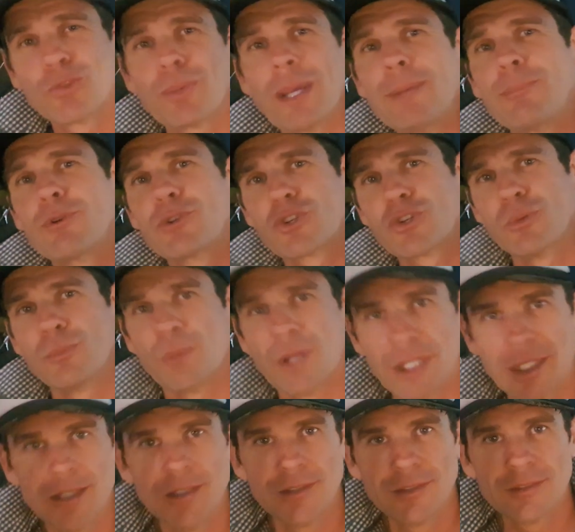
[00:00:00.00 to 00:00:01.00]
people should
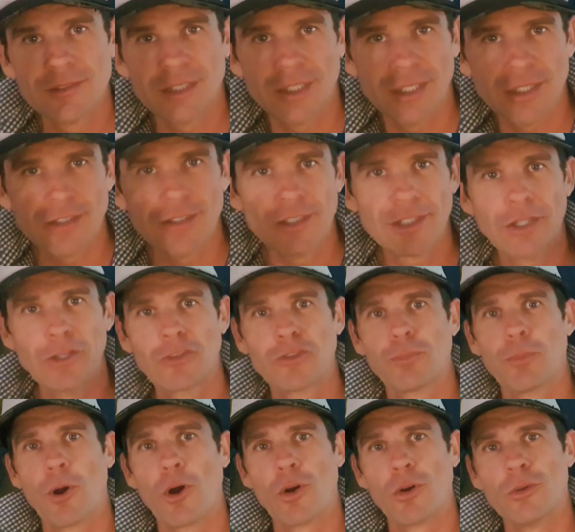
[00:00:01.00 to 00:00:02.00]
be you know
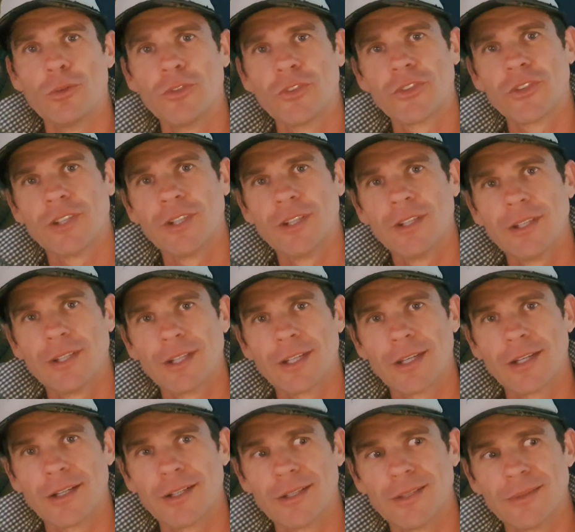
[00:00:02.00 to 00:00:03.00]
exposed,
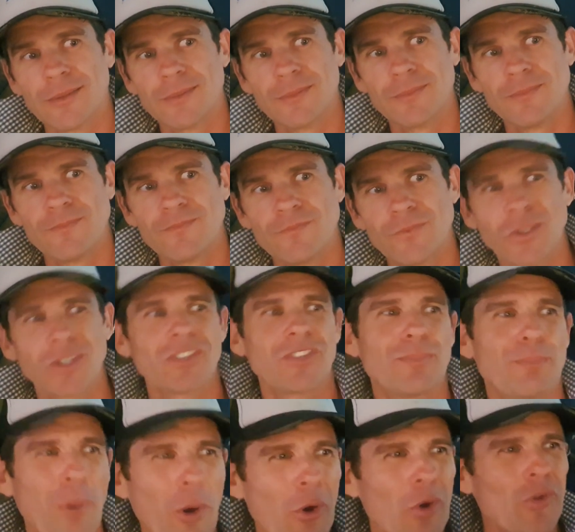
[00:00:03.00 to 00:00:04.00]
um, not
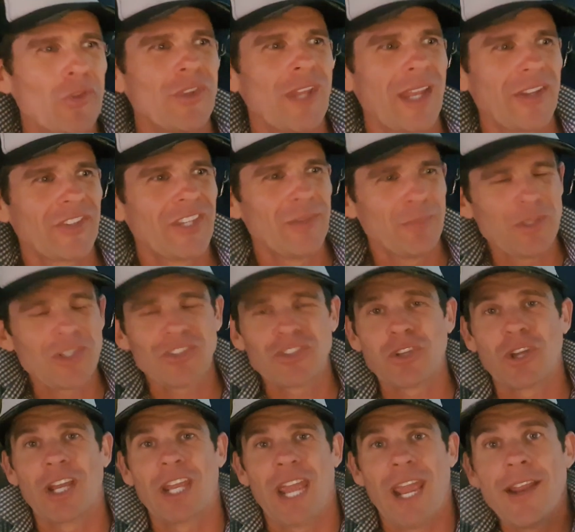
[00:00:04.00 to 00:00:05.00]
exposed in that sense, but just
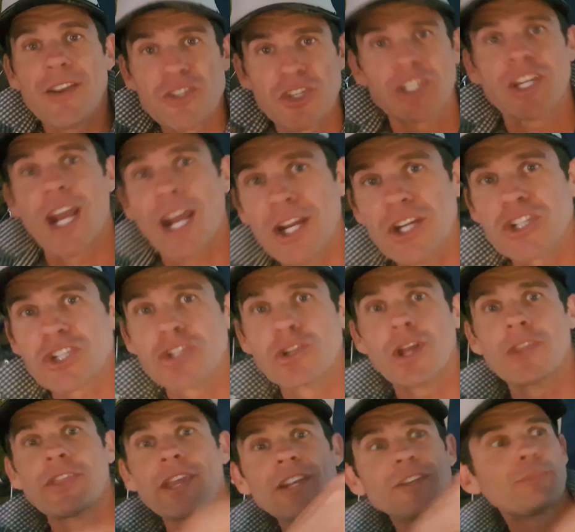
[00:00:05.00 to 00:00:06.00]
like education.
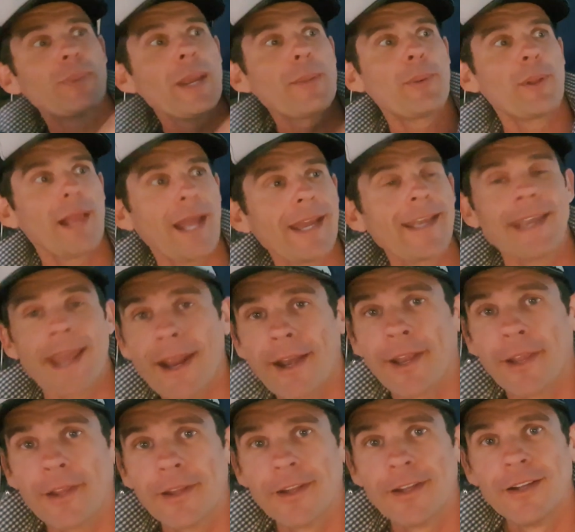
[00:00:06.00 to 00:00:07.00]
Like these people ain't
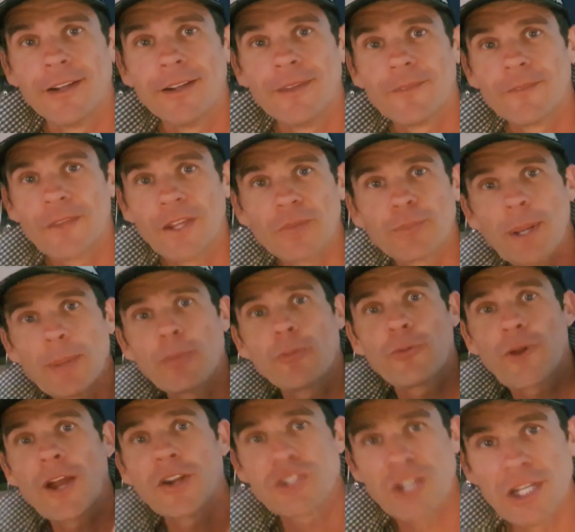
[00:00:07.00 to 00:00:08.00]
natty. These people
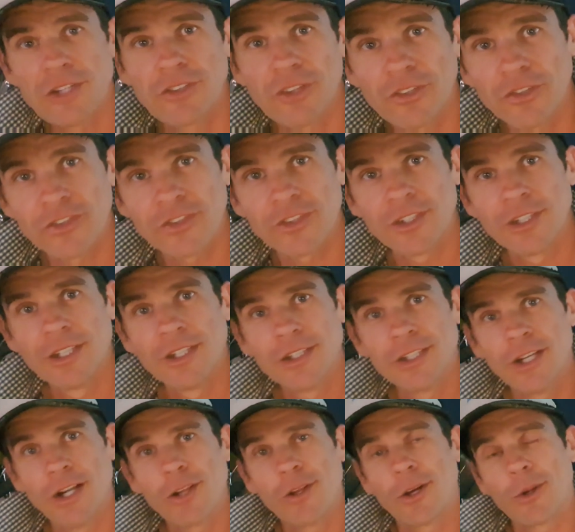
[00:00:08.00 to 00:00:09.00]
found Jesus.
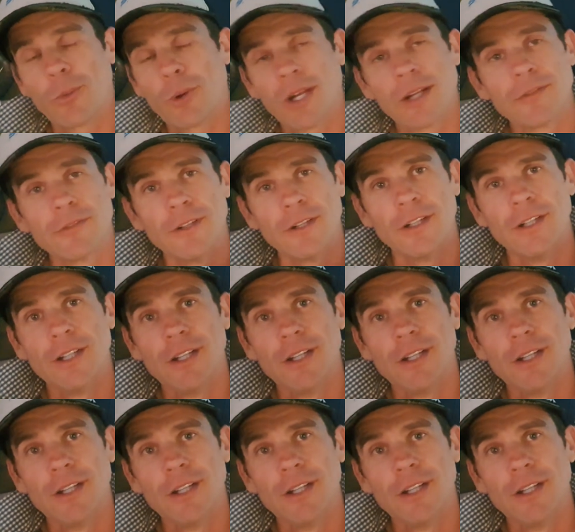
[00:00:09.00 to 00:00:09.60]
You know, like whatever.